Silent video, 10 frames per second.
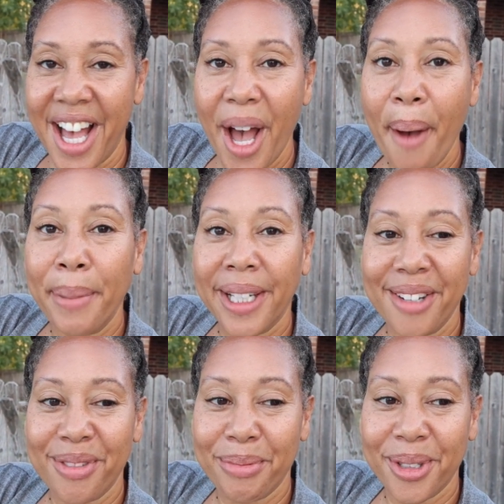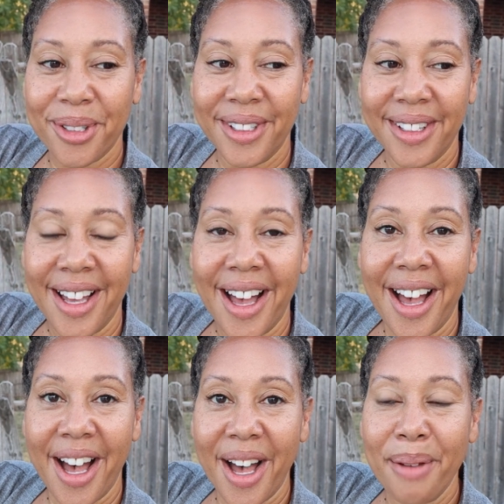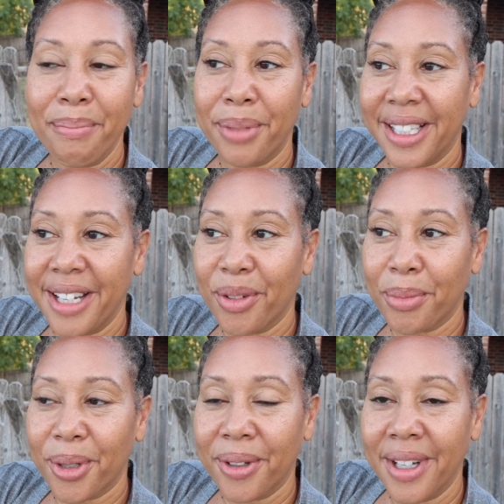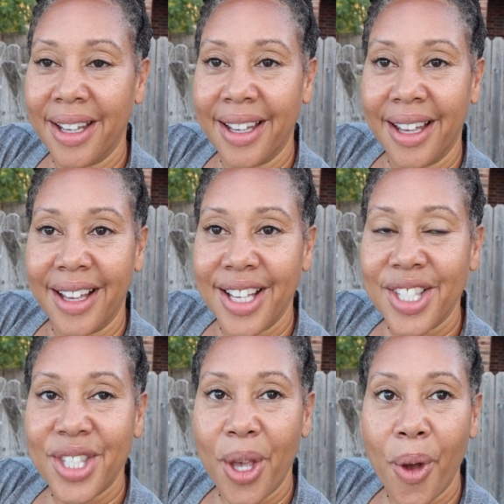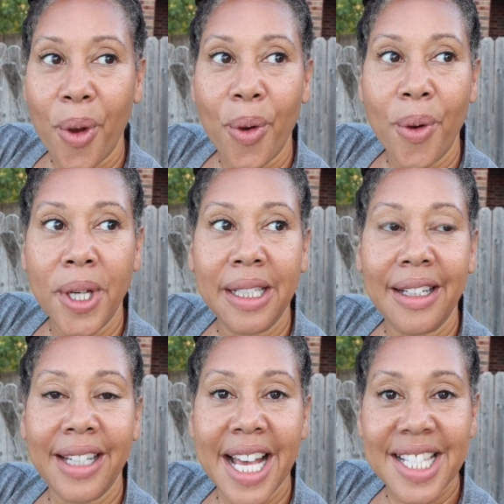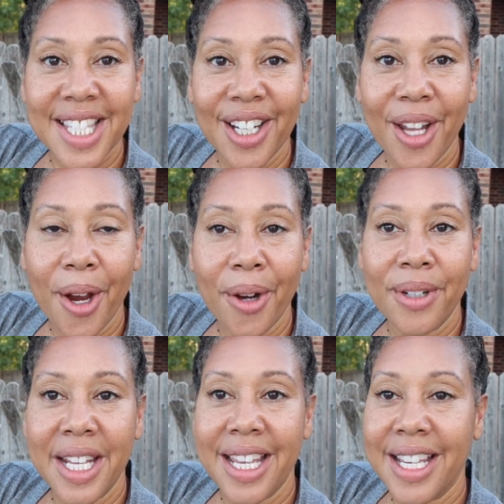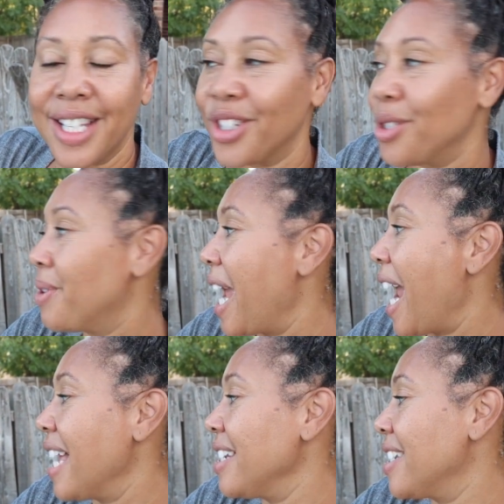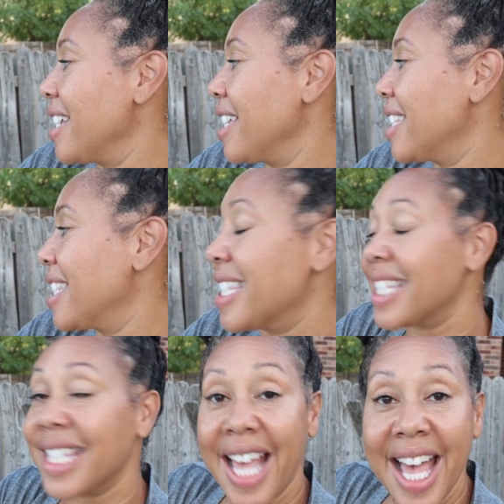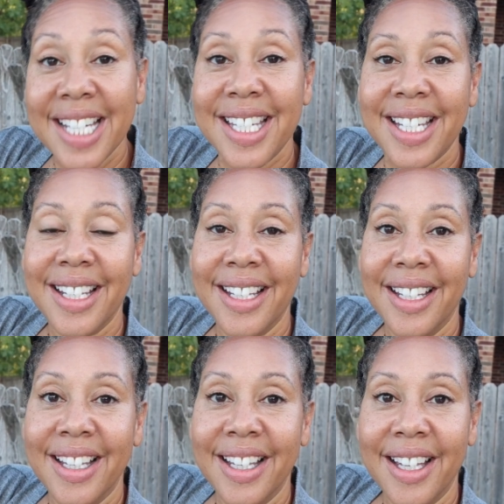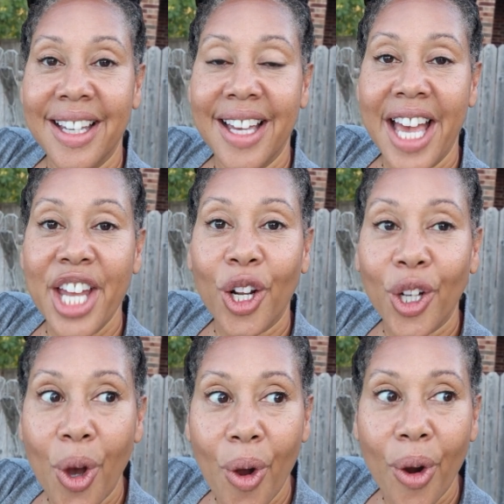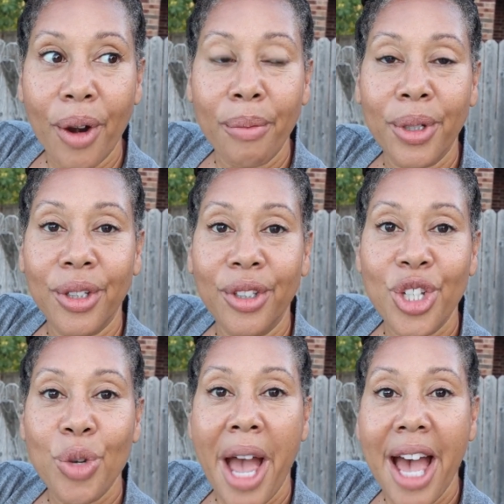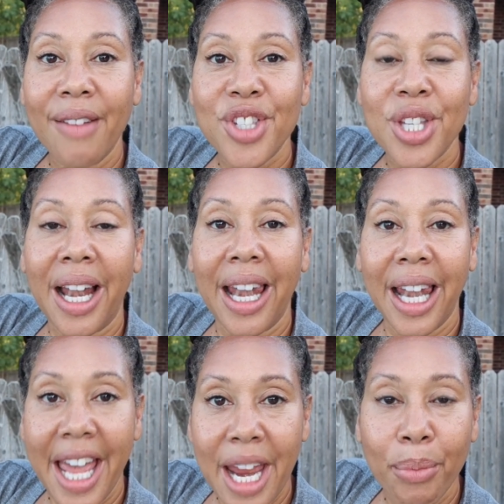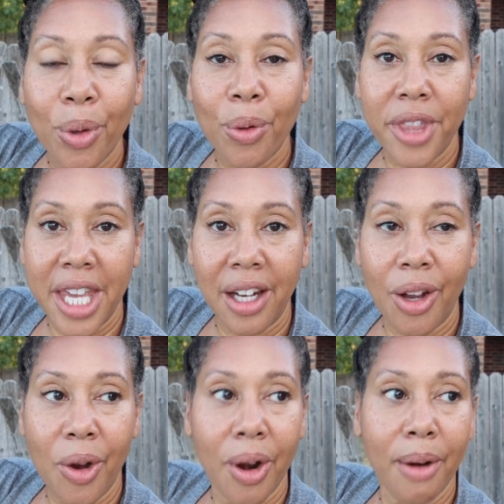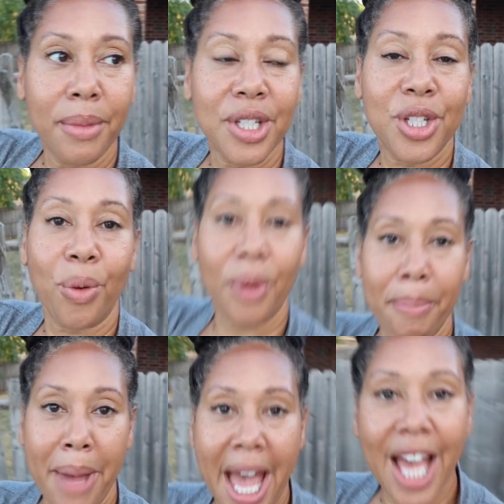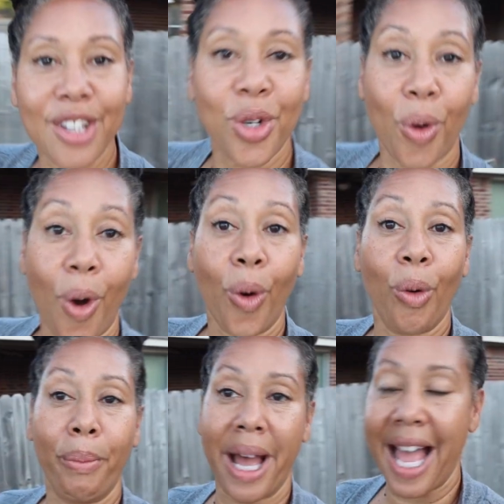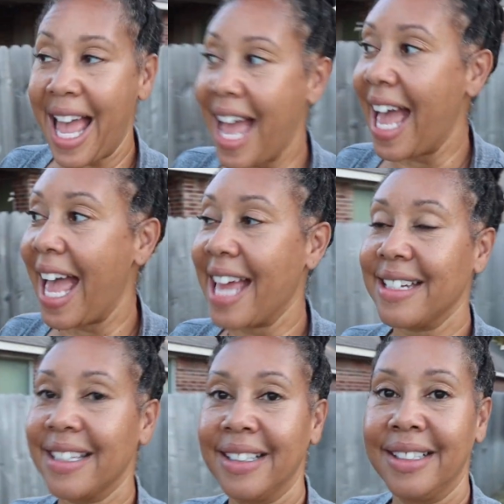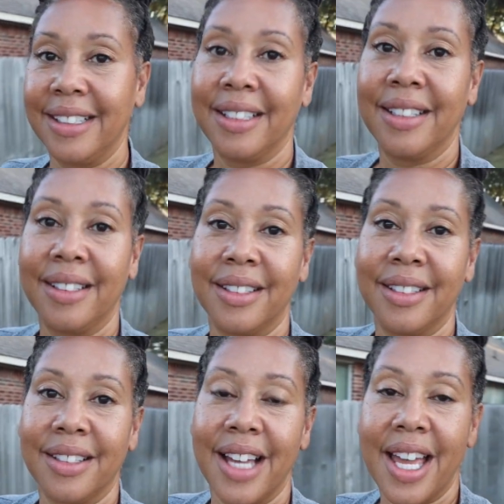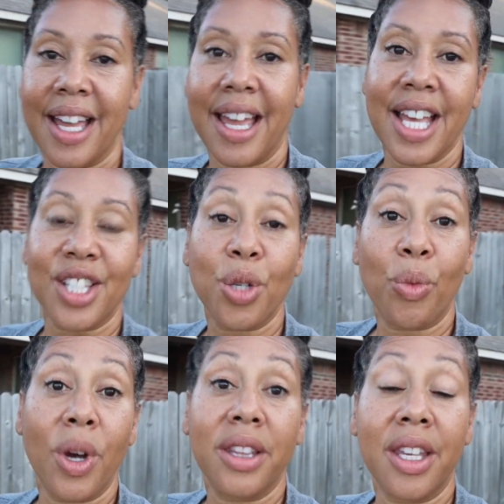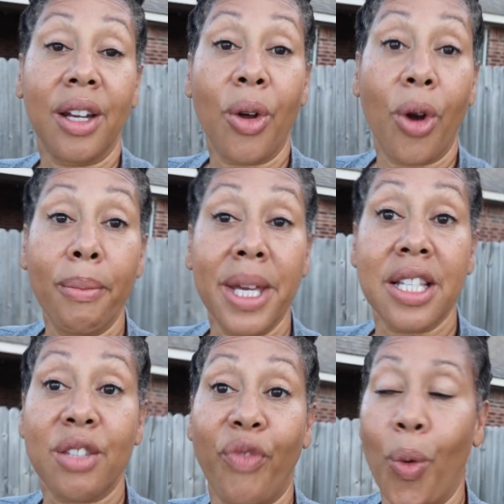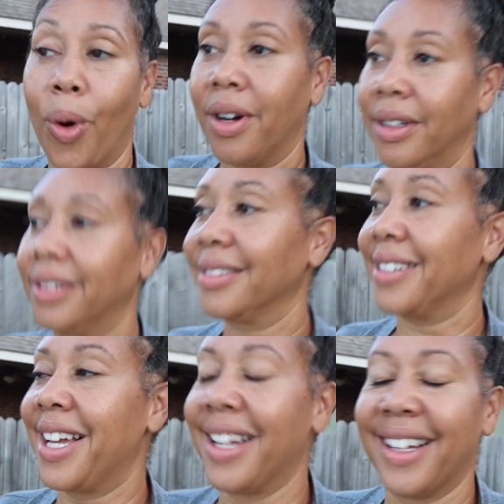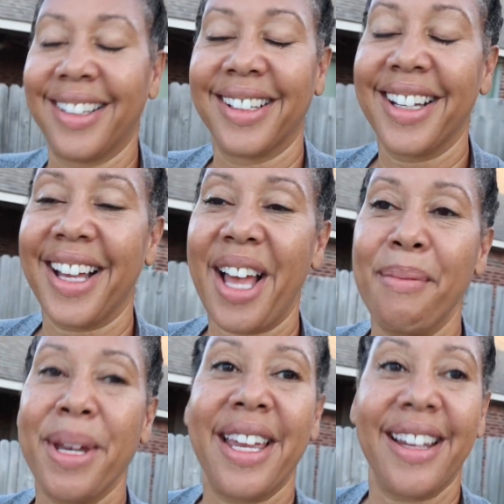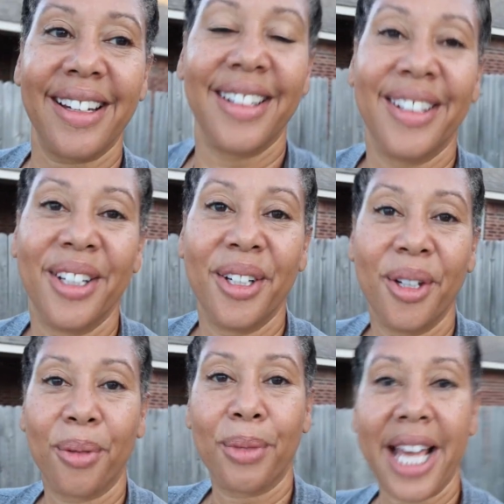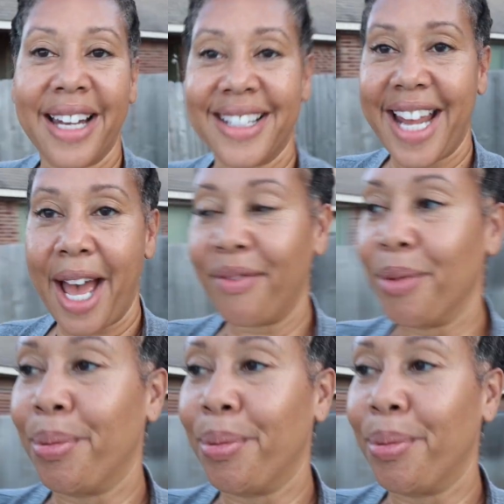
Unbelievable. Unbelievable. So, lesson learned is you can't just set an alarm. You have to label the alarm to remind your old behind as to what the alarm is for. I mean, we got a diving